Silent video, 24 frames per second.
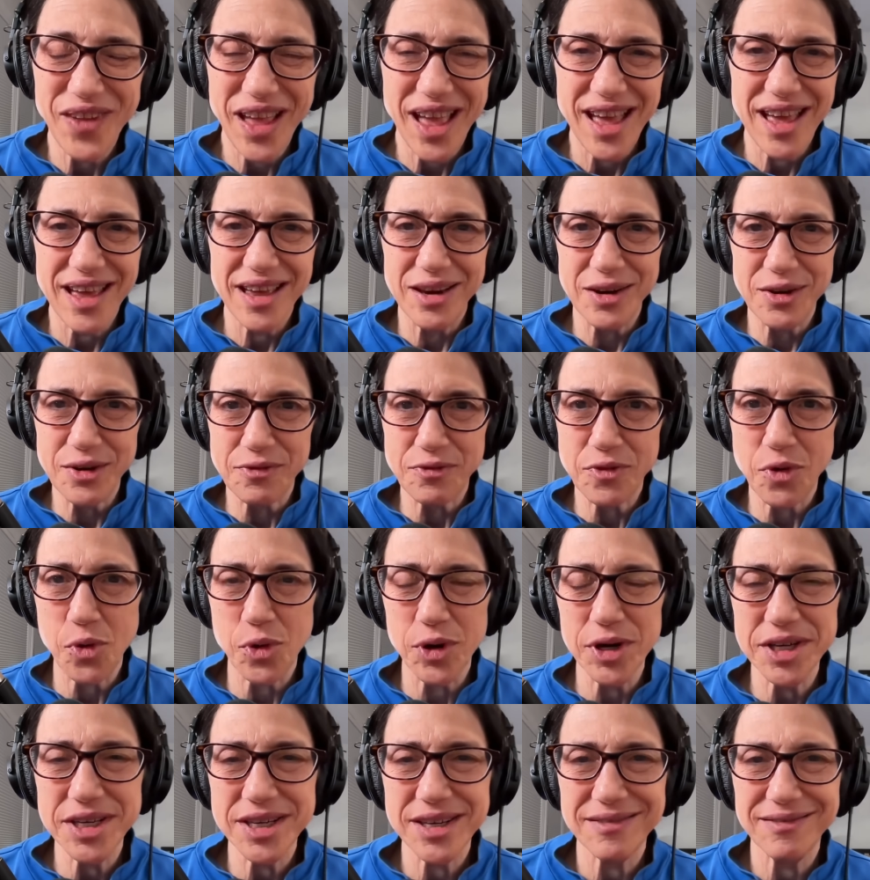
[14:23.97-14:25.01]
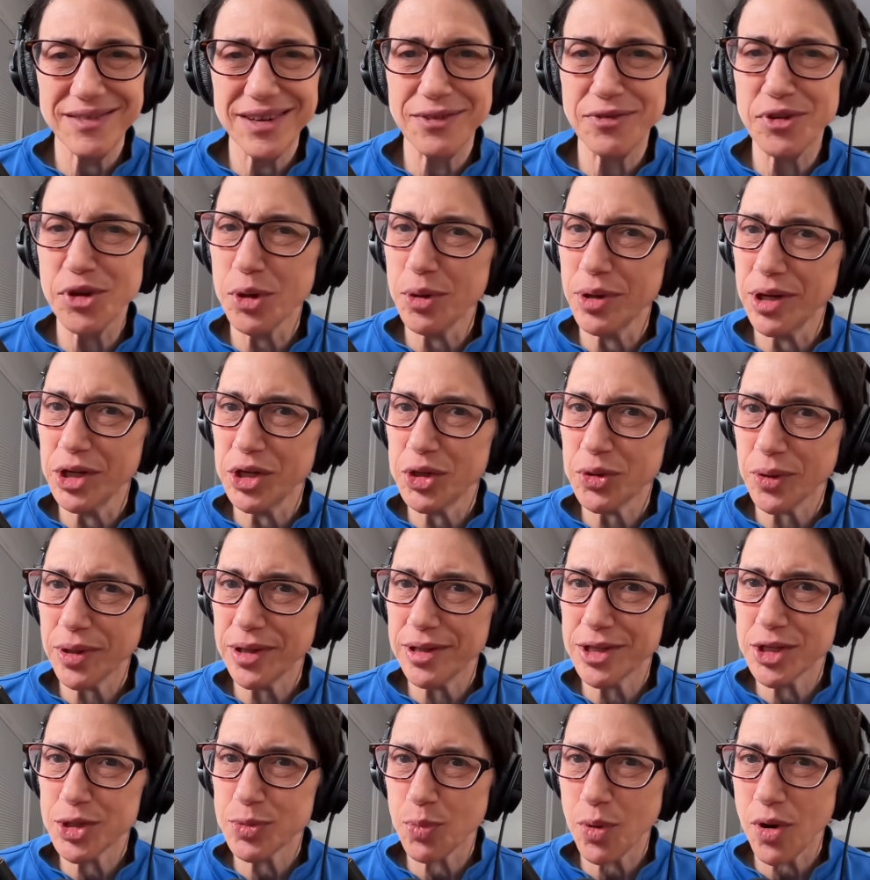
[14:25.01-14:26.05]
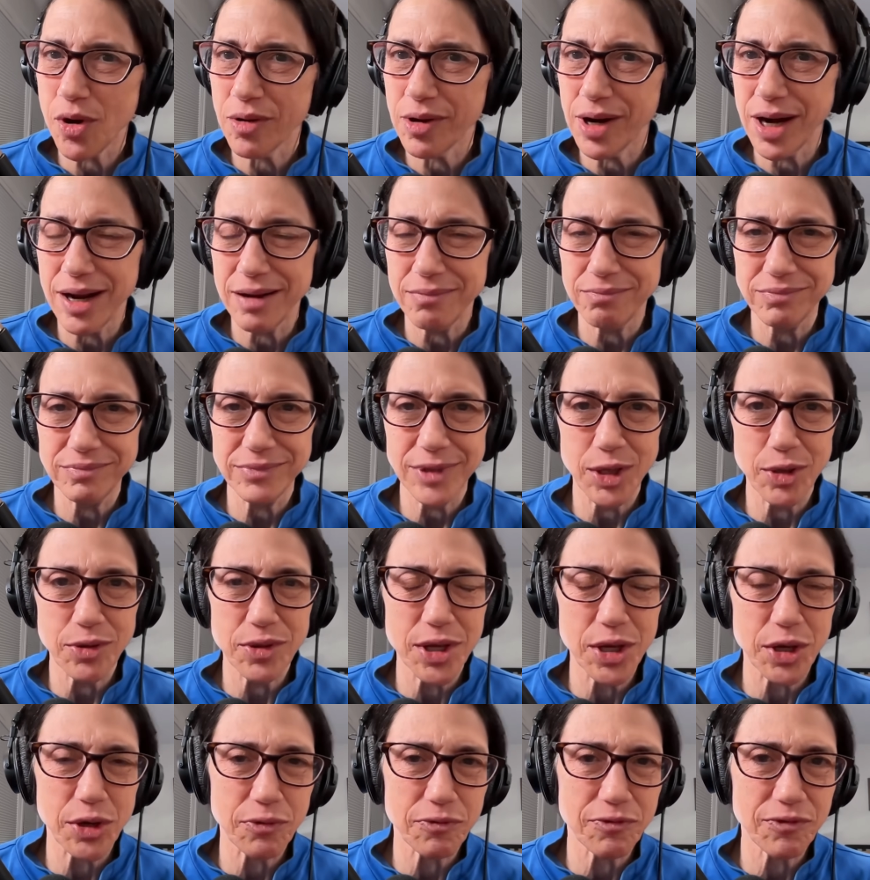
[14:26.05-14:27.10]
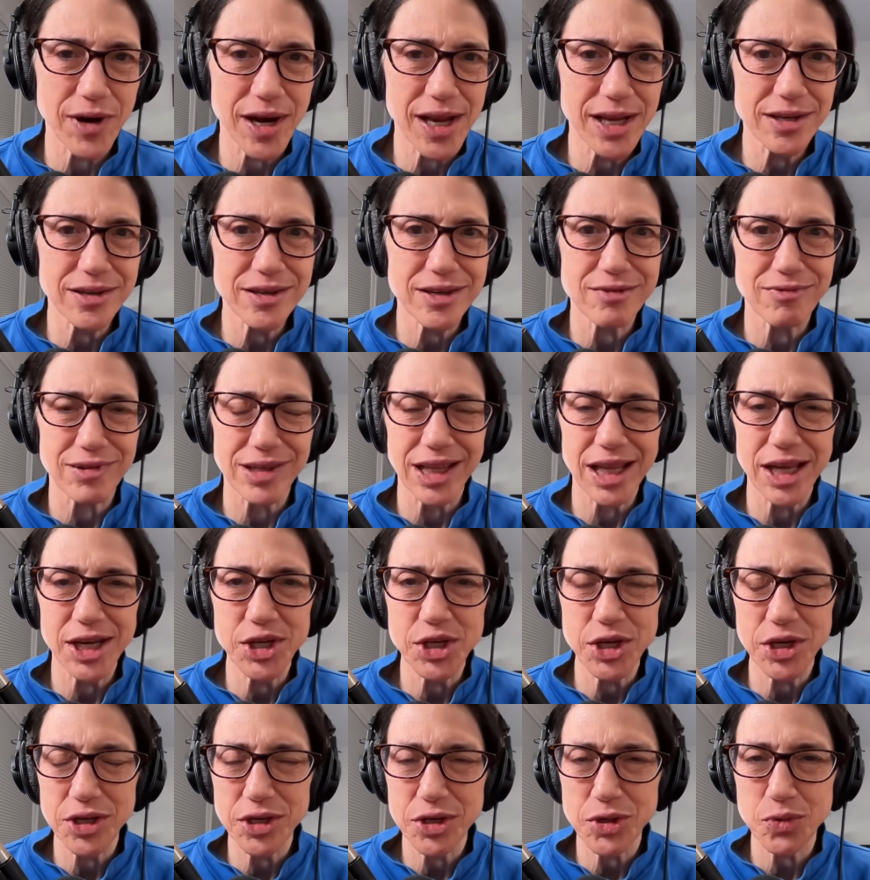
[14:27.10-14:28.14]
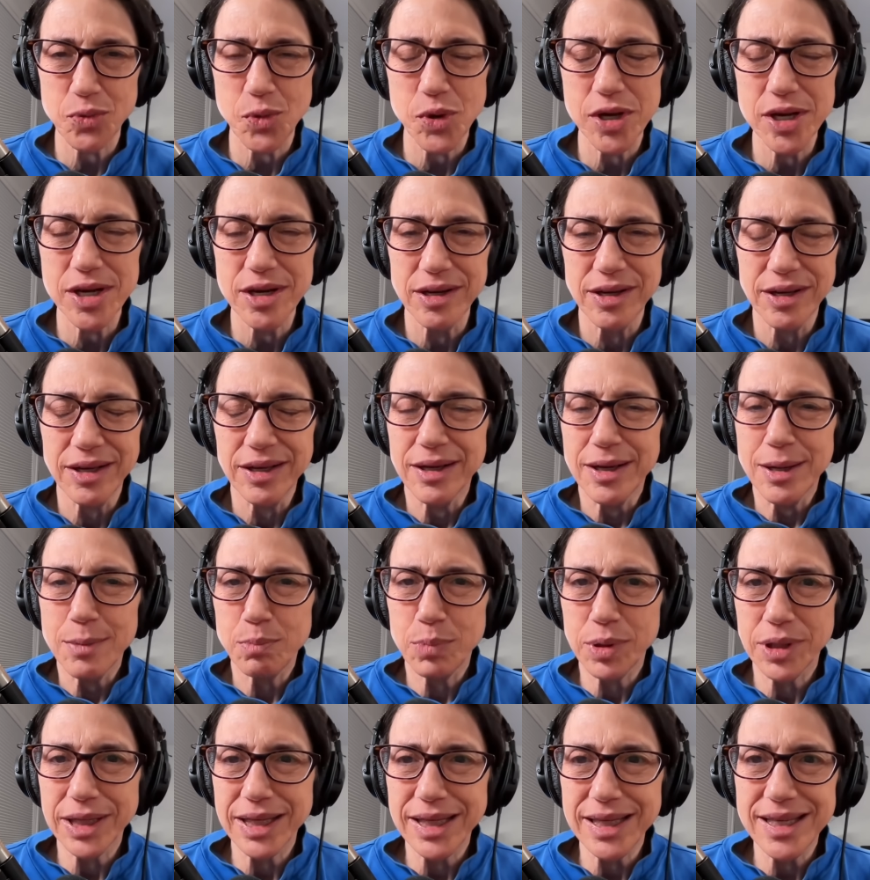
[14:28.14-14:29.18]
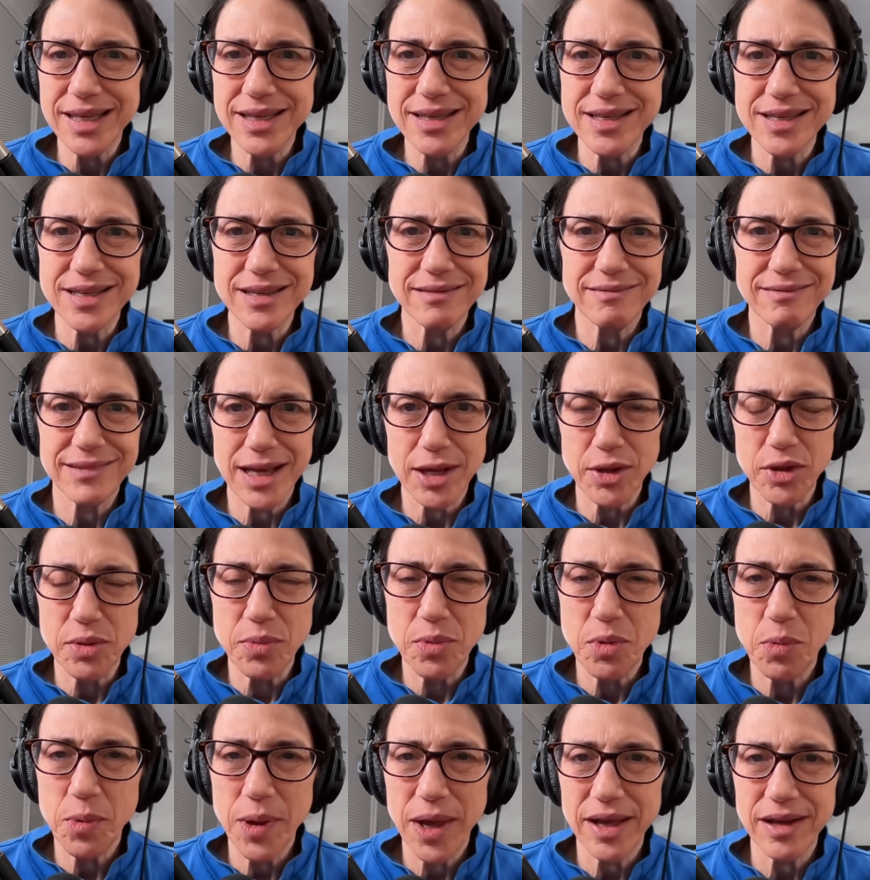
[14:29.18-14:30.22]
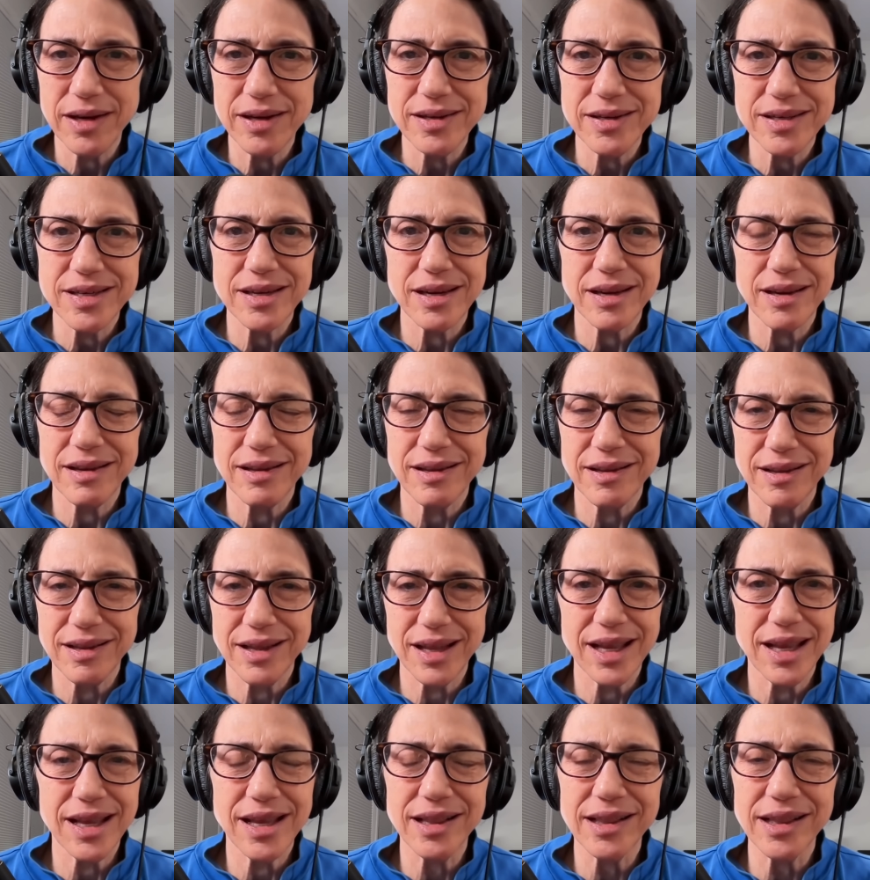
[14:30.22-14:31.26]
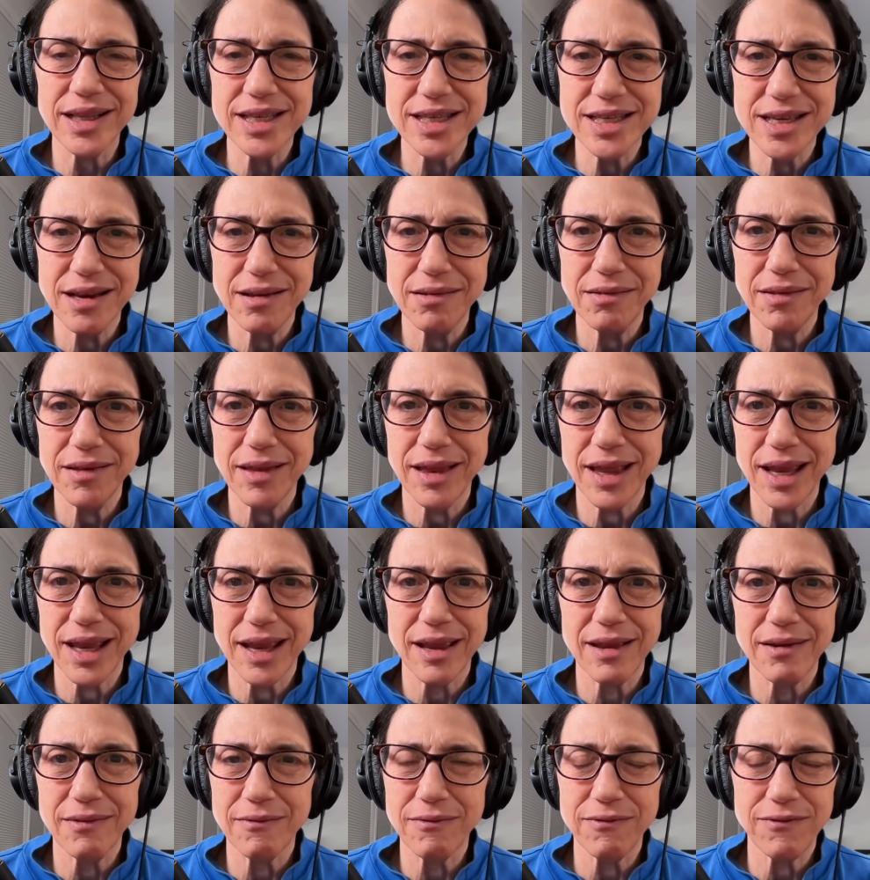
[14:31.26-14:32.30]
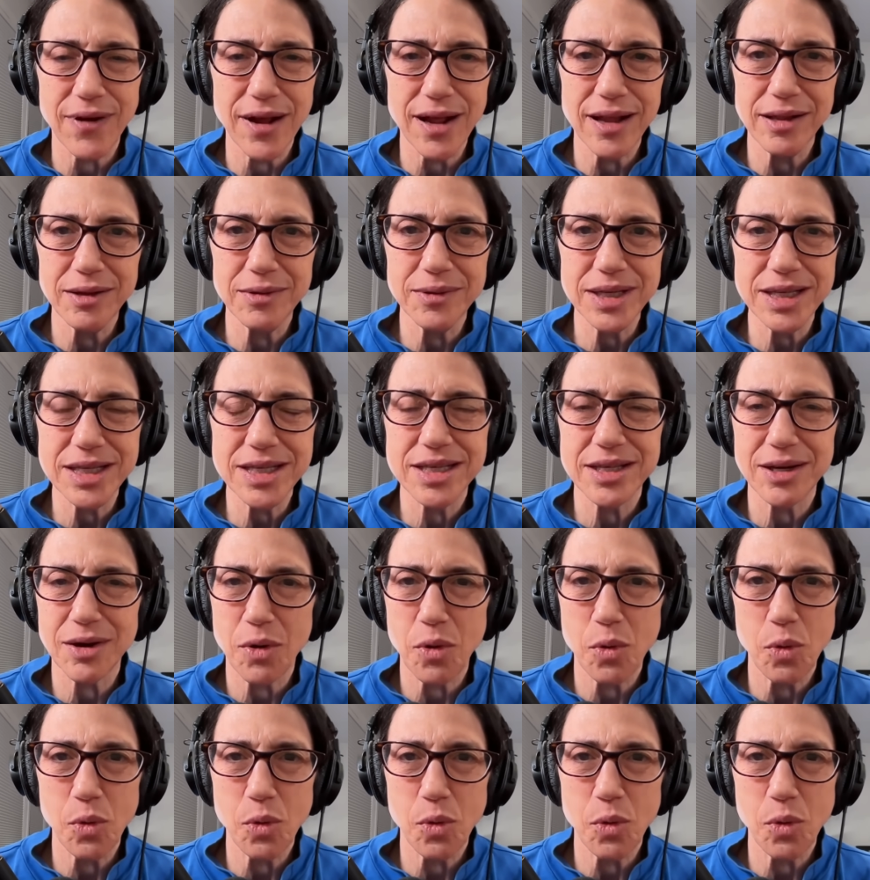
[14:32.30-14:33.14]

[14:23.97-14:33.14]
And of course, if you enjoy this program, you think your friends, relations would, please tell them about us. They can listen, they can follow us.